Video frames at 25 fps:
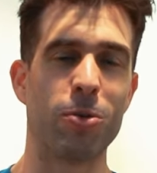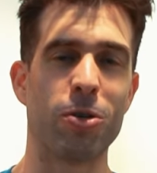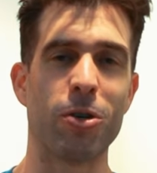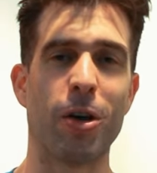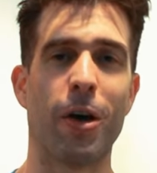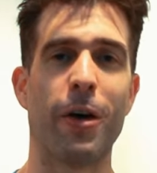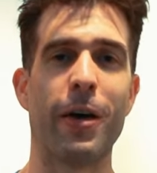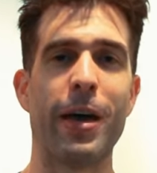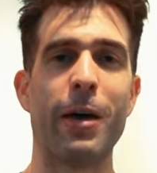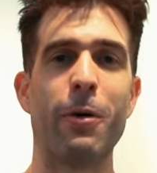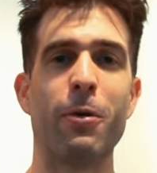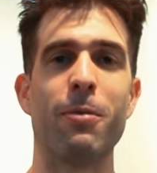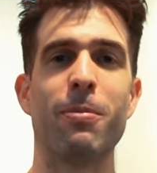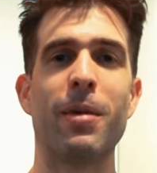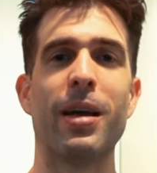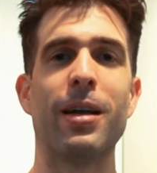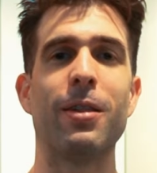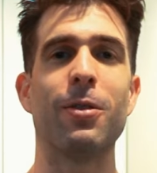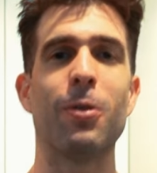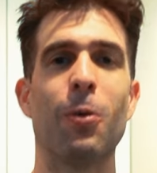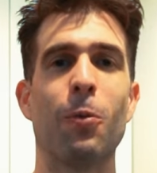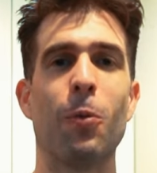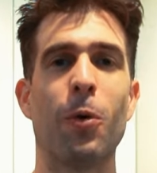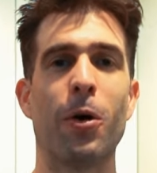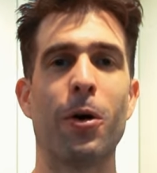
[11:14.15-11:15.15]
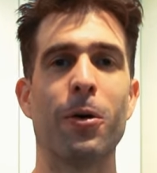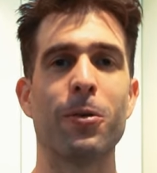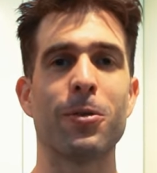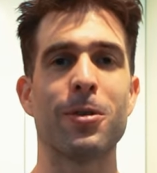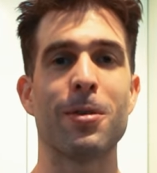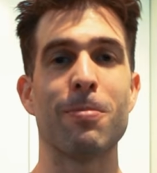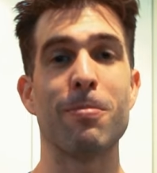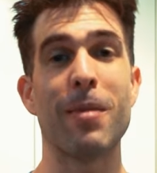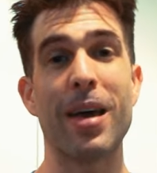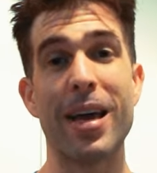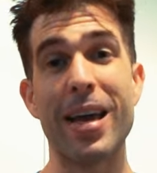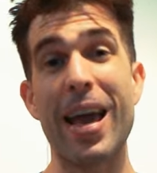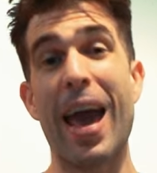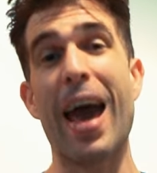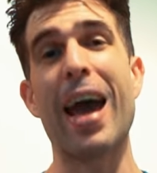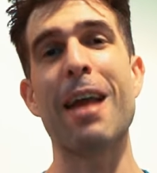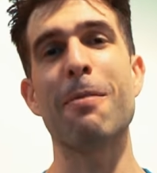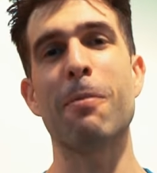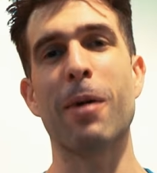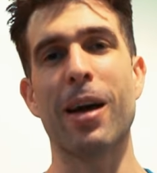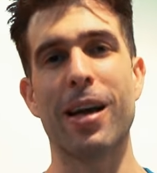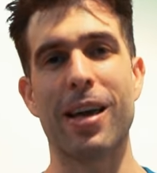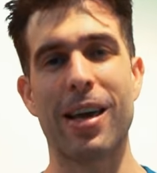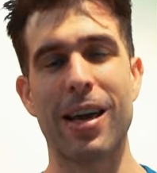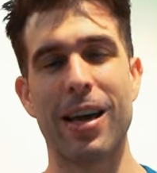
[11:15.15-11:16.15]
So it would mean the world to me
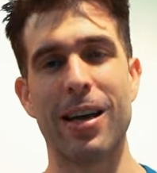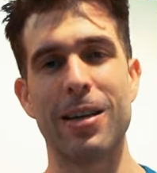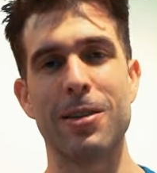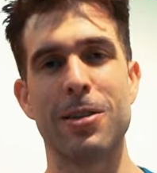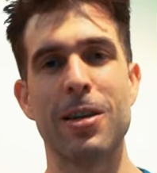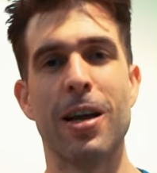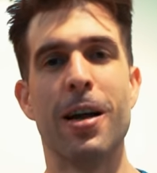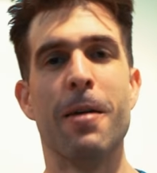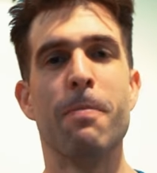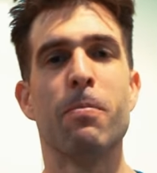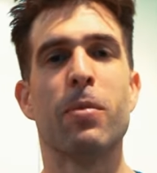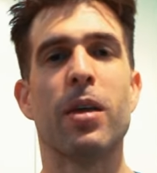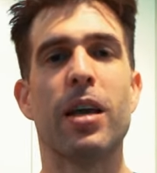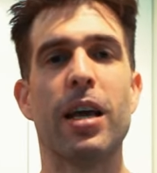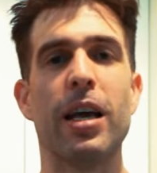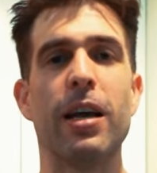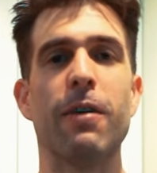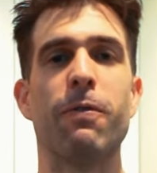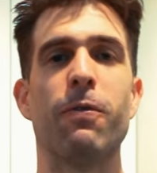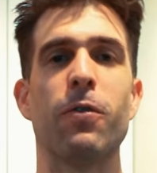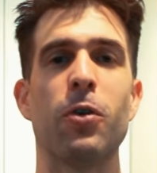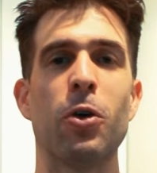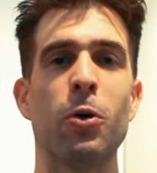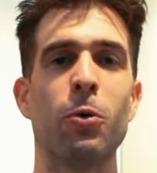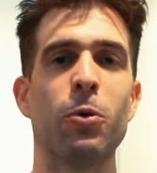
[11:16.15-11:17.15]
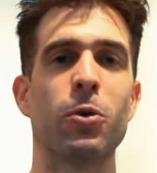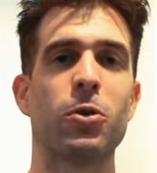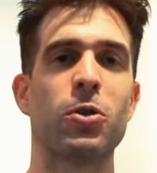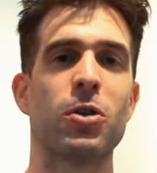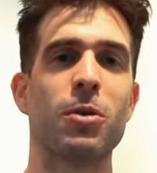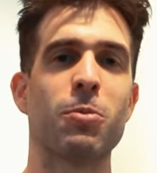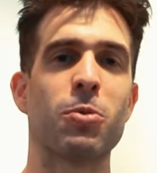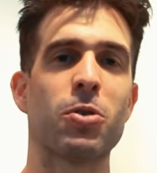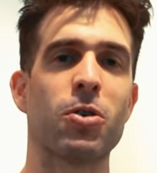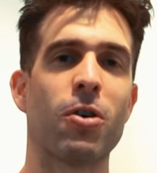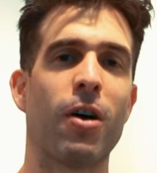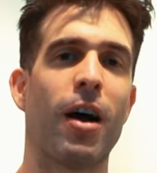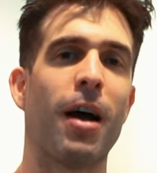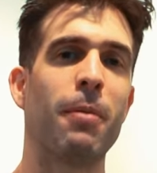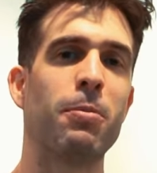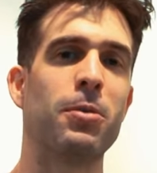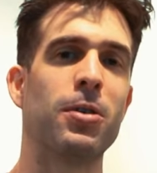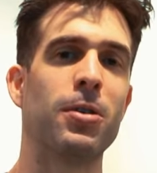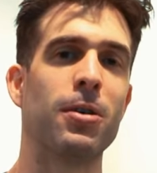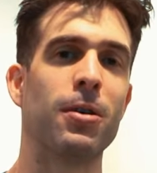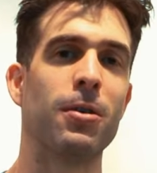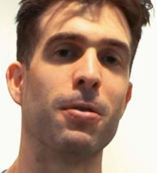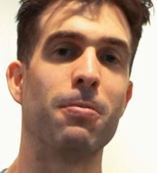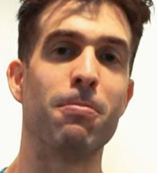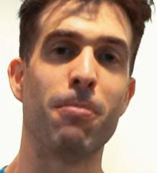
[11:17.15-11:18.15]
and my kids if you would subscribe
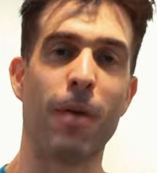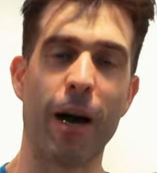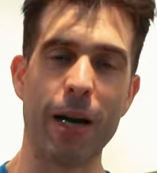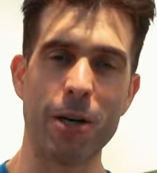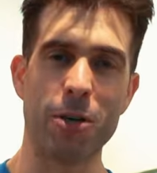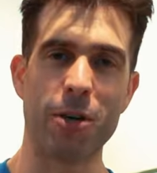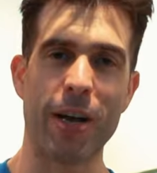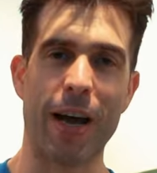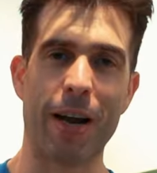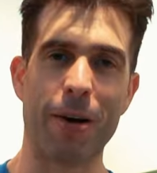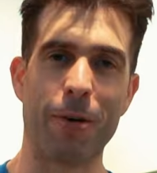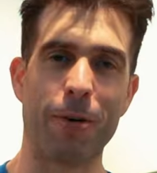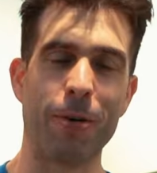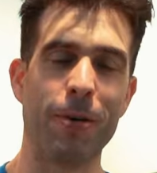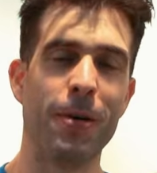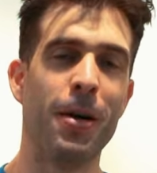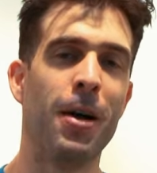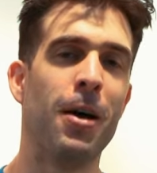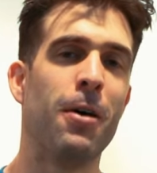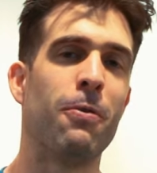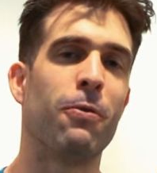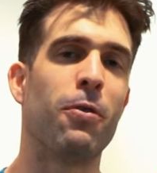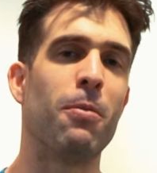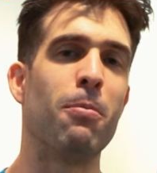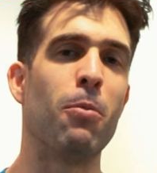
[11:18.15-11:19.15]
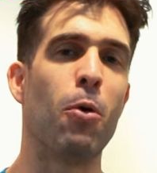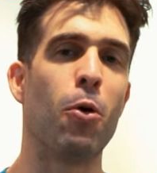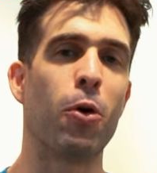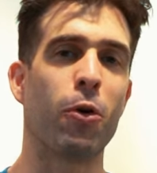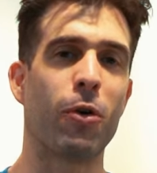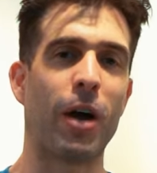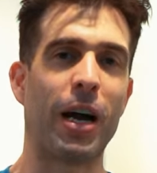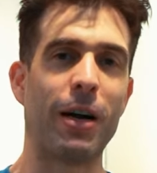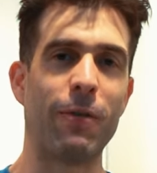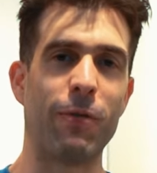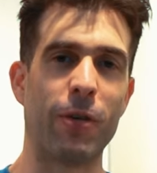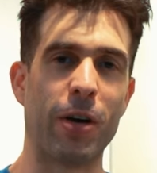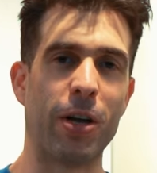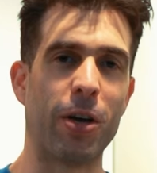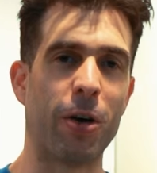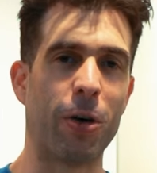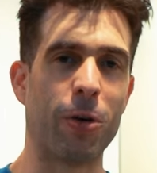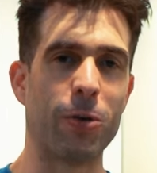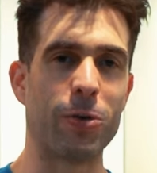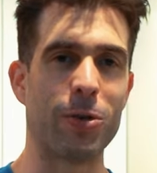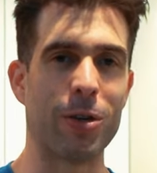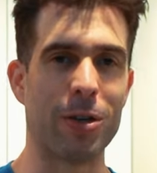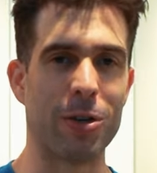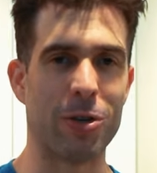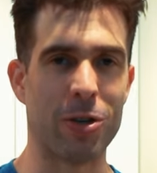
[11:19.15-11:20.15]
to my channel for more great
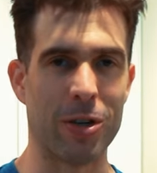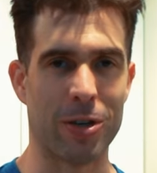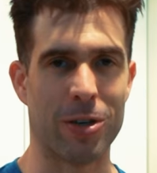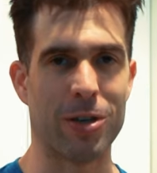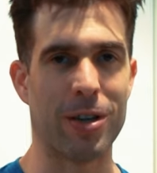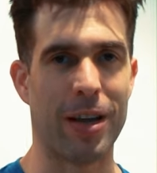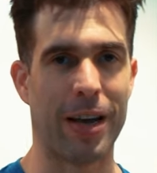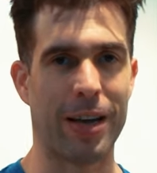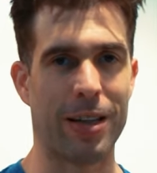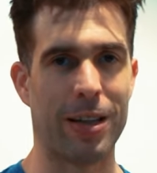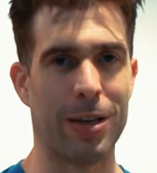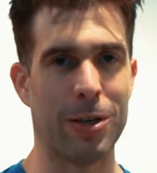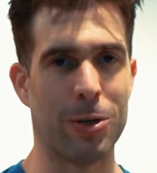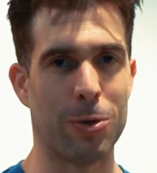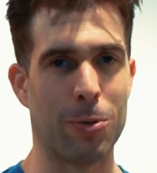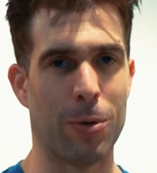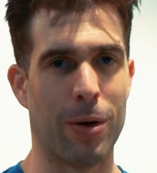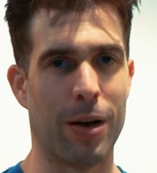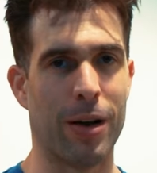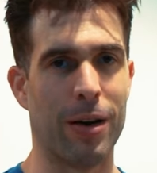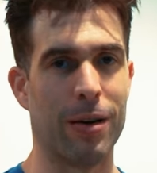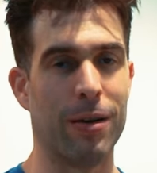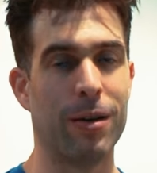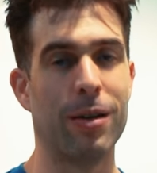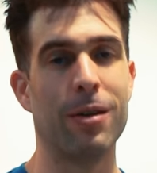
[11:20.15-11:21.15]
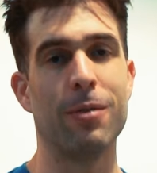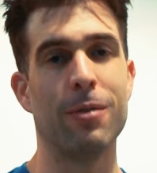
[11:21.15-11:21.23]
videos just like this one.